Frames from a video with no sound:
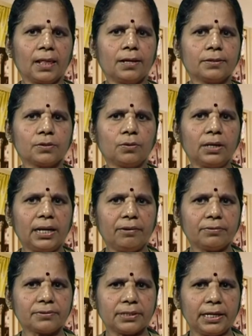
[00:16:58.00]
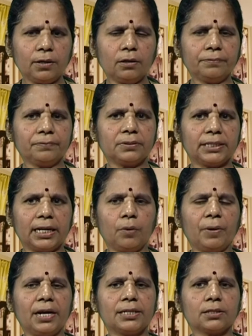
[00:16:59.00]
So a set of check
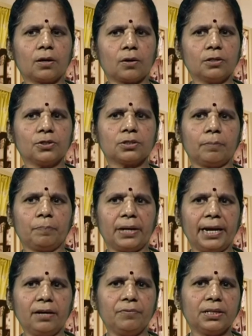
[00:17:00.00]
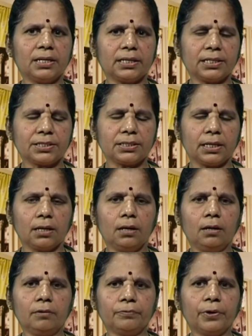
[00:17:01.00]
weights are also supplied with the tester
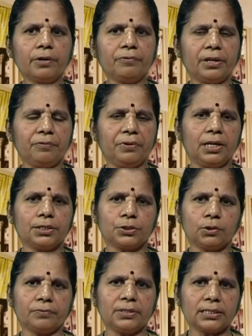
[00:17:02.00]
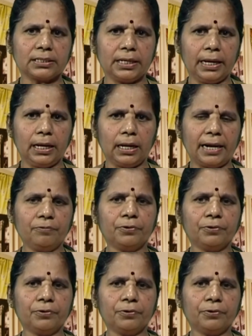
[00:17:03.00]
for verification of the scale and for